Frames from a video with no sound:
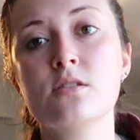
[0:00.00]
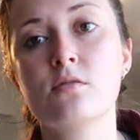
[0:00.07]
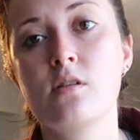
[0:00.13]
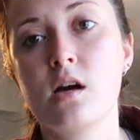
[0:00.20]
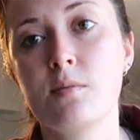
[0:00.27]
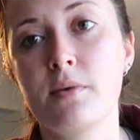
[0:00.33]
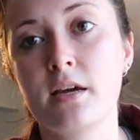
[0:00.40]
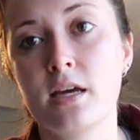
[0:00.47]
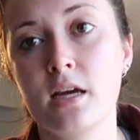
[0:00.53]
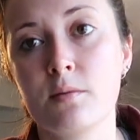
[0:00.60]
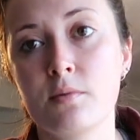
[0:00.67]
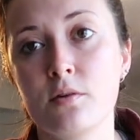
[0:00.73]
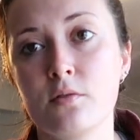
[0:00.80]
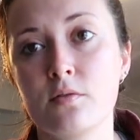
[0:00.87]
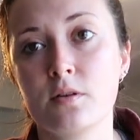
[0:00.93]
don't knock my
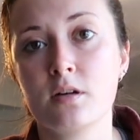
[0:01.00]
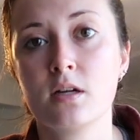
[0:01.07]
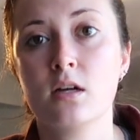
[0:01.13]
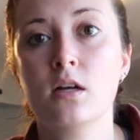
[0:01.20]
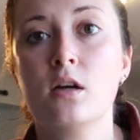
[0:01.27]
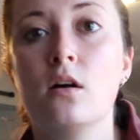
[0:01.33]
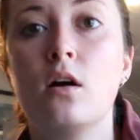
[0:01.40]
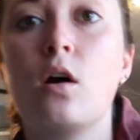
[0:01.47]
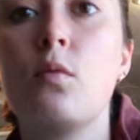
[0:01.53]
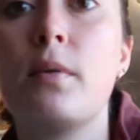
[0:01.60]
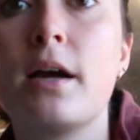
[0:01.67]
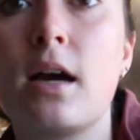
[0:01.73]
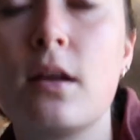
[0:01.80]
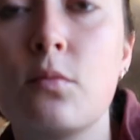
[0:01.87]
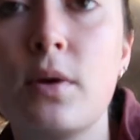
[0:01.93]
camera over. Oh
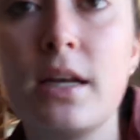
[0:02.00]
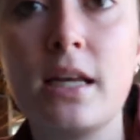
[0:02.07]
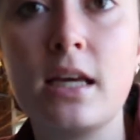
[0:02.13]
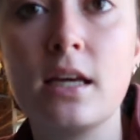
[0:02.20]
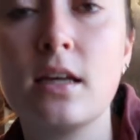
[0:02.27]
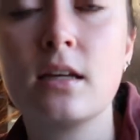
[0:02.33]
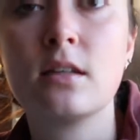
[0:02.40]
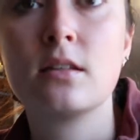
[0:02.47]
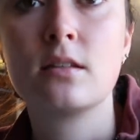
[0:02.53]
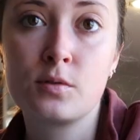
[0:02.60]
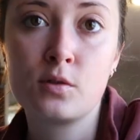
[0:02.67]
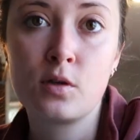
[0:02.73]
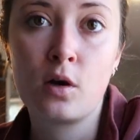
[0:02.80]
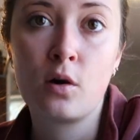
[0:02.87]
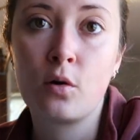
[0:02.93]
my God, Winnie.
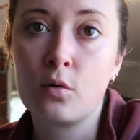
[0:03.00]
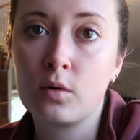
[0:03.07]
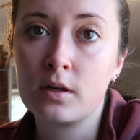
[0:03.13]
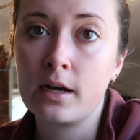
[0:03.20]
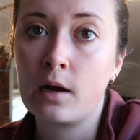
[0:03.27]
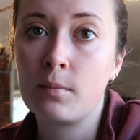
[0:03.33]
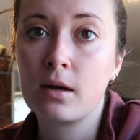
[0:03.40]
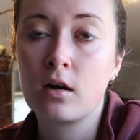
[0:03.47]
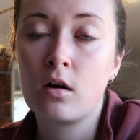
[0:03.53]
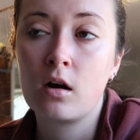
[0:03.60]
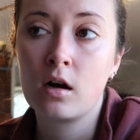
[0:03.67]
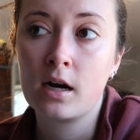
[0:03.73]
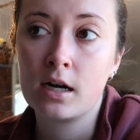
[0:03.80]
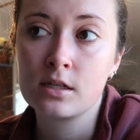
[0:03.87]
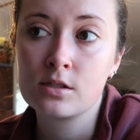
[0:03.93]
So now my
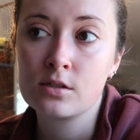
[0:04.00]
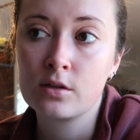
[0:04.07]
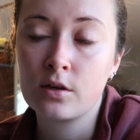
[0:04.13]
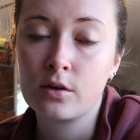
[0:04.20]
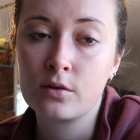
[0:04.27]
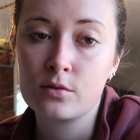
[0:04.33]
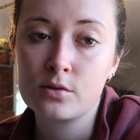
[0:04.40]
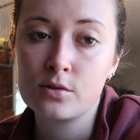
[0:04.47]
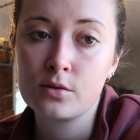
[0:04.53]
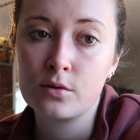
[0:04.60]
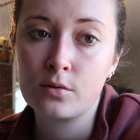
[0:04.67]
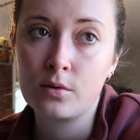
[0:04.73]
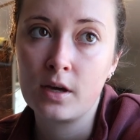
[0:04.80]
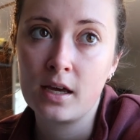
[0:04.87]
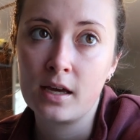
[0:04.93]
car has to go
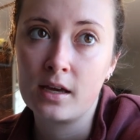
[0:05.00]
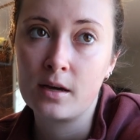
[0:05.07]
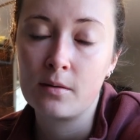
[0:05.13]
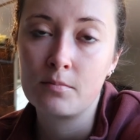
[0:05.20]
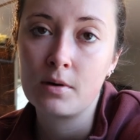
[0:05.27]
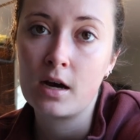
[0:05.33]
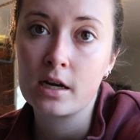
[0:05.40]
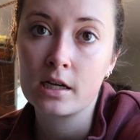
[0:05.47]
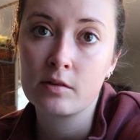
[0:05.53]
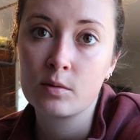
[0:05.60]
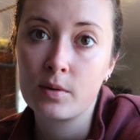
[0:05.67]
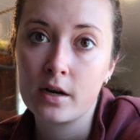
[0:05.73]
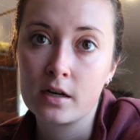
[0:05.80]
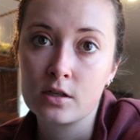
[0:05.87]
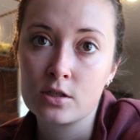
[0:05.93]
to a body
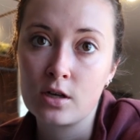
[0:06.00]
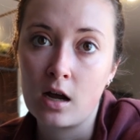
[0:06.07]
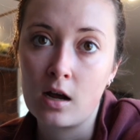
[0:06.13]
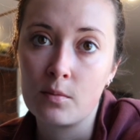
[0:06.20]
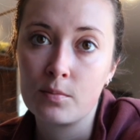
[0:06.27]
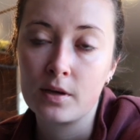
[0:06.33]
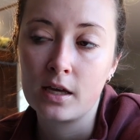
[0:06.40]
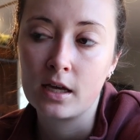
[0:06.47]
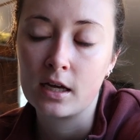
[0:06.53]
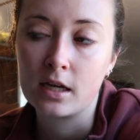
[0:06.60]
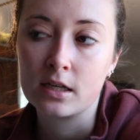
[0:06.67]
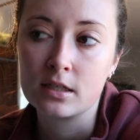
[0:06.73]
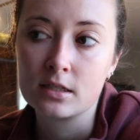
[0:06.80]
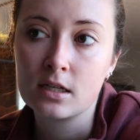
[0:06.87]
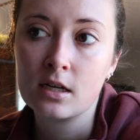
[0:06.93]
repair shop,
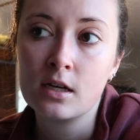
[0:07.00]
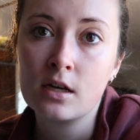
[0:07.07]
and